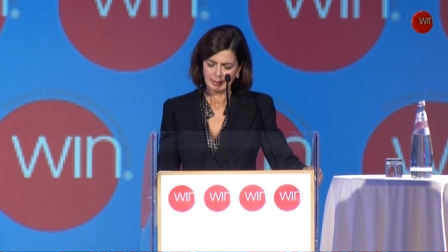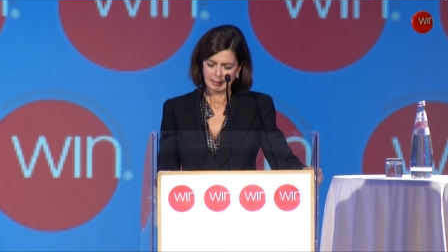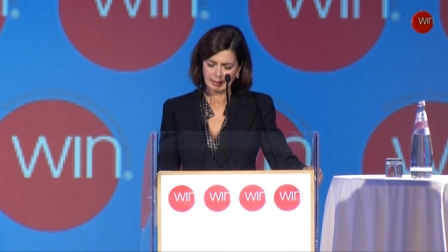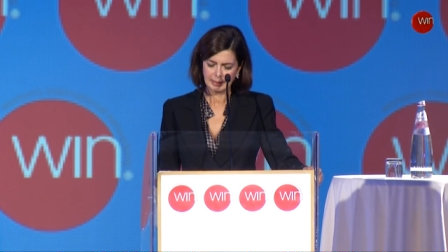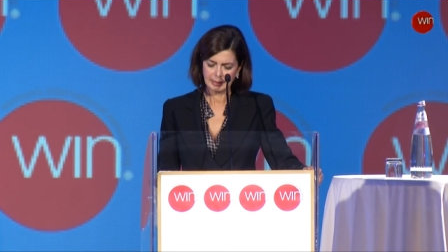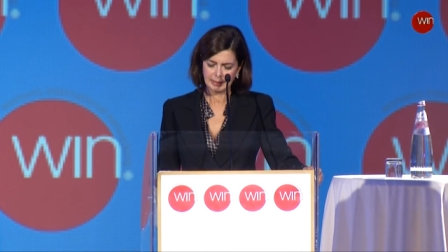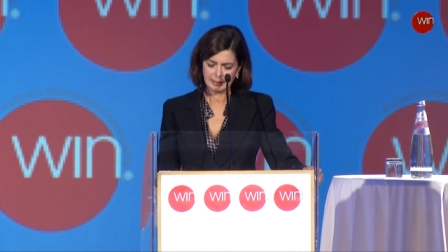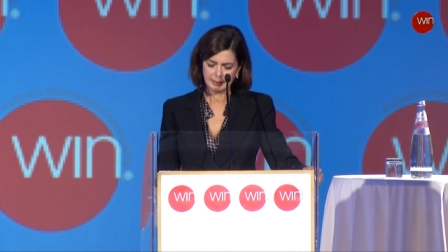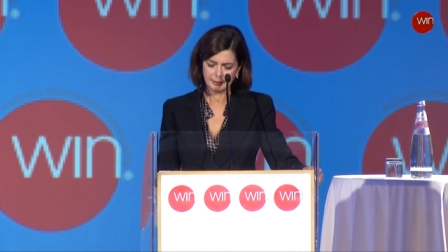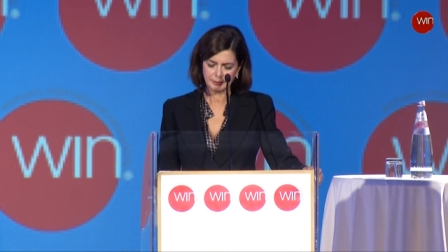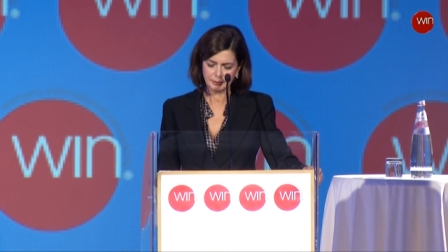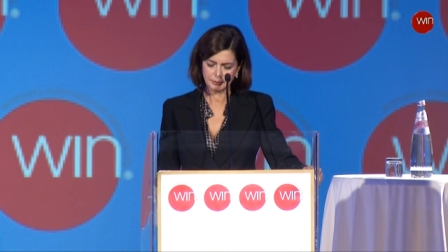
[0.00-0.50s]

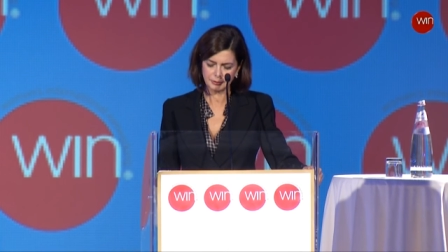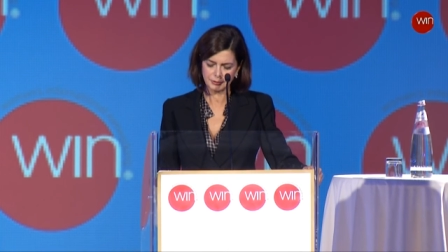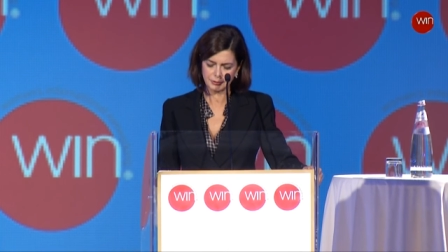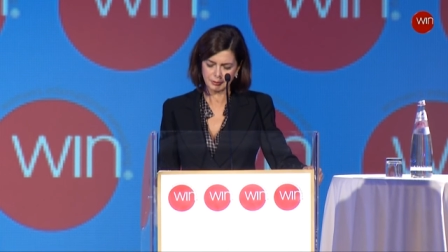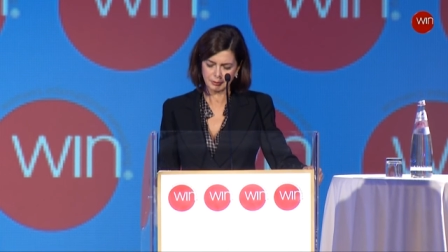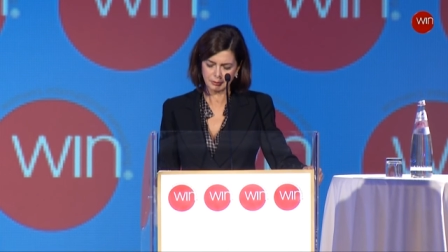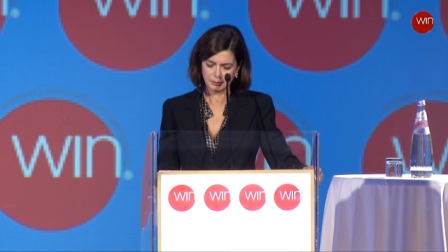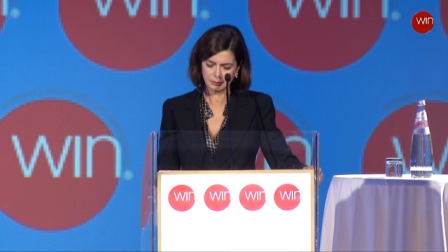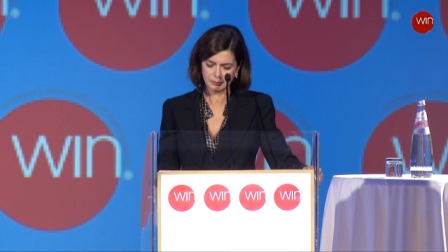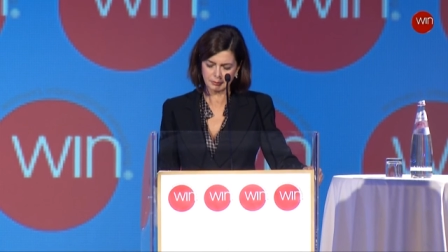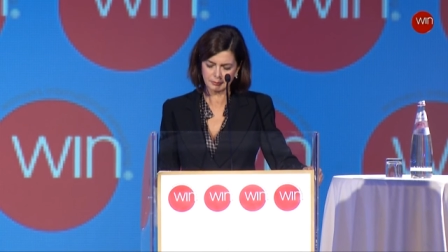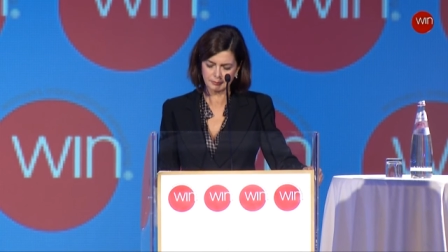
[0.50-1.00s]
I
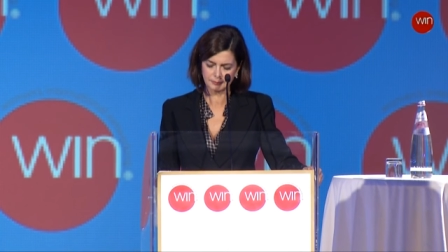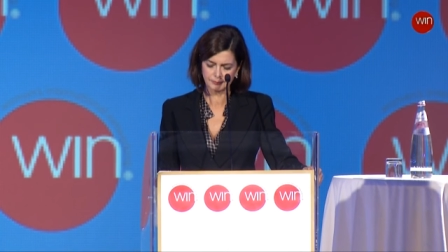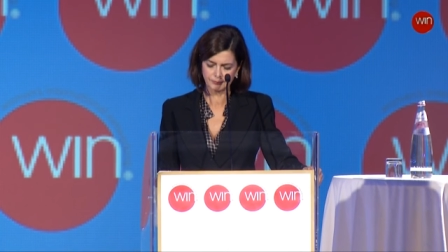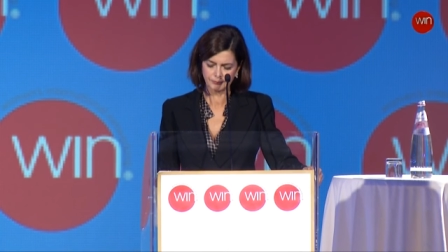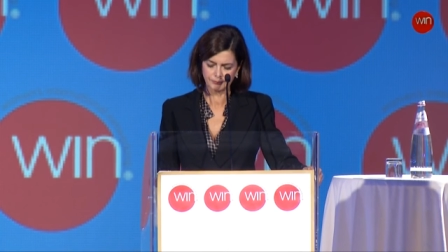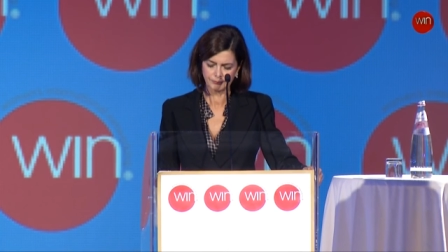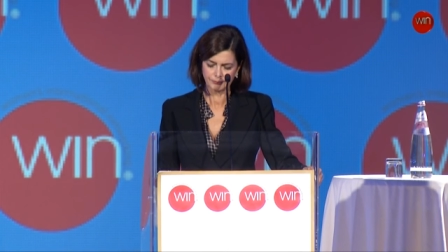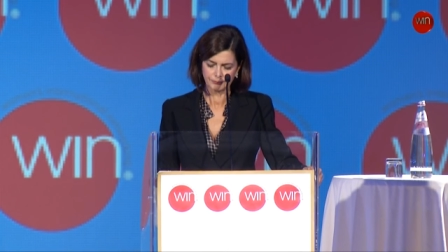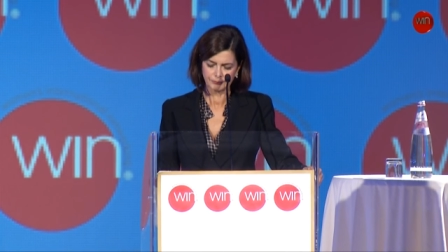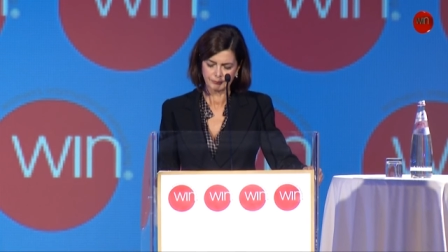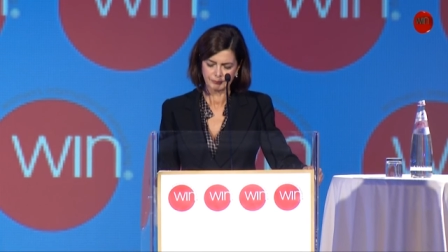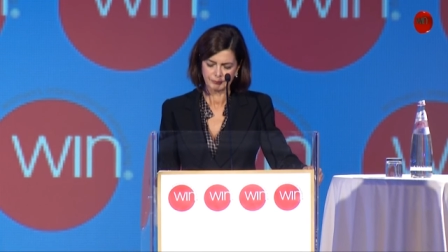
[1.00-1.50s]
also
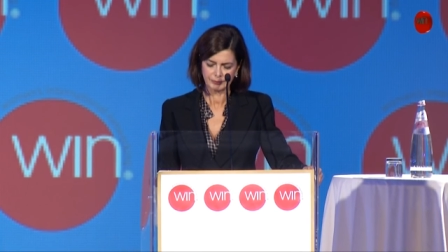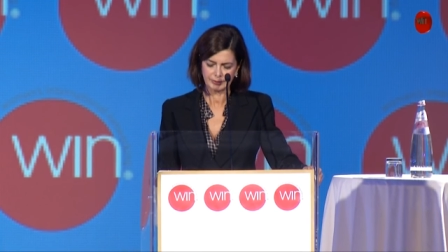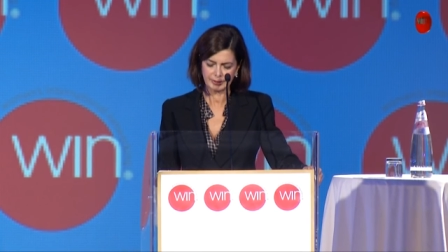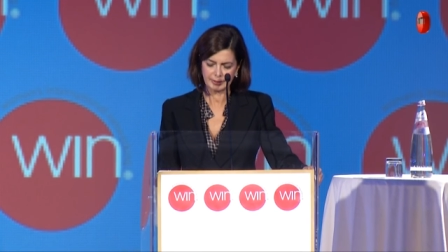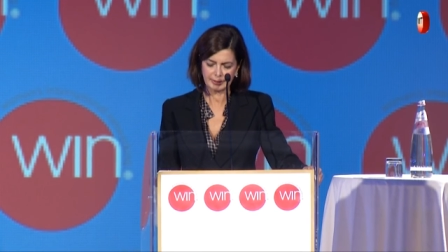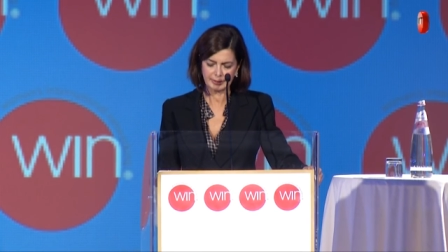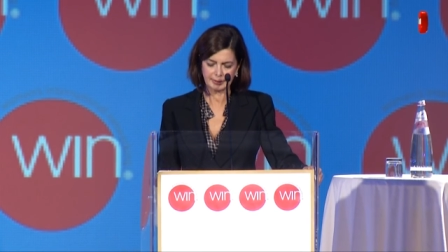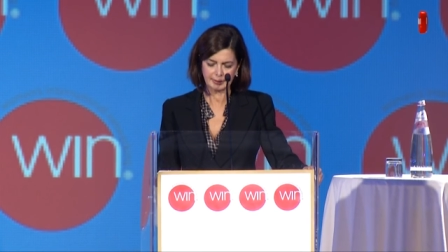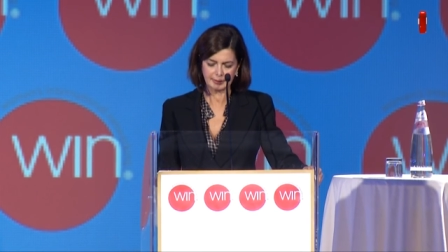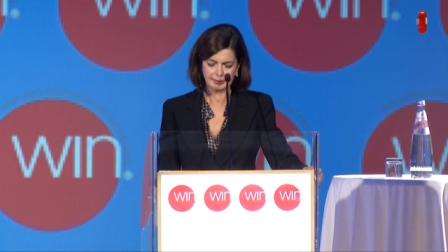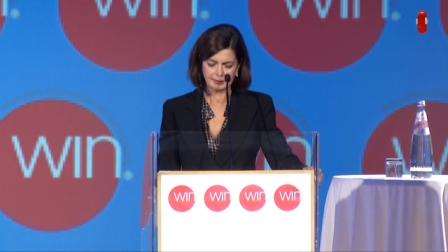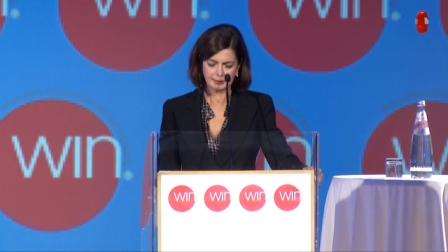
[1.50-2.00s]

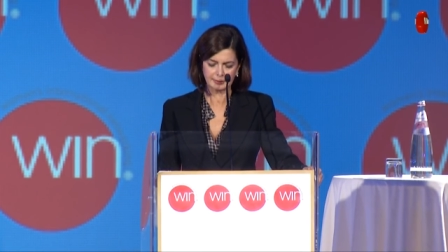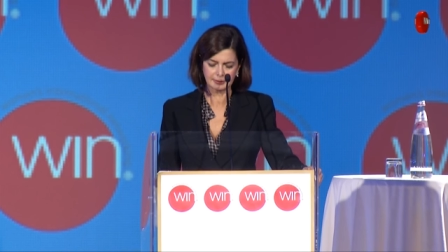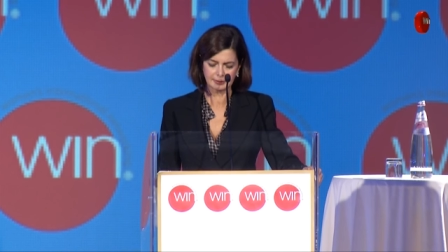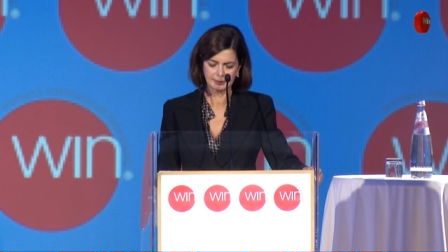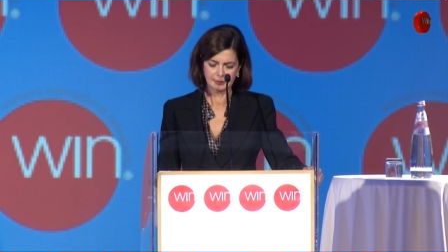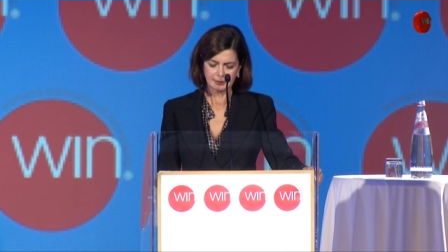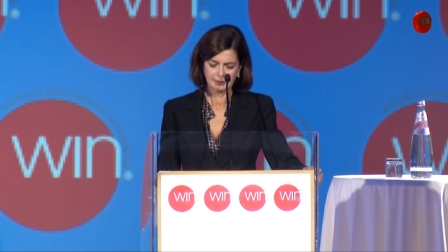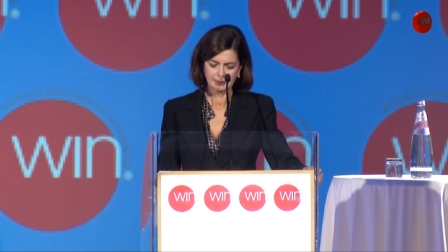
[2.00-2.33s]
taken